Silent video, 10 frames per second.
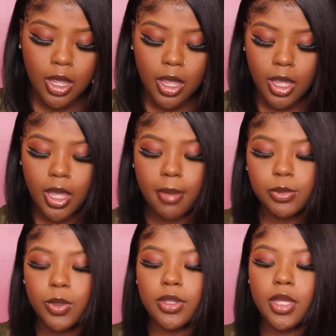It
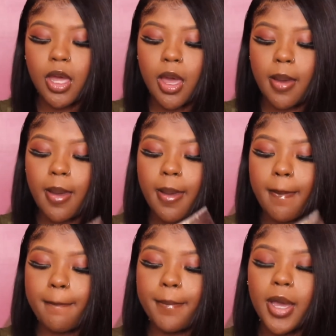comes with a
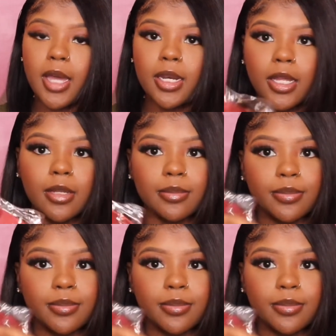bonnet,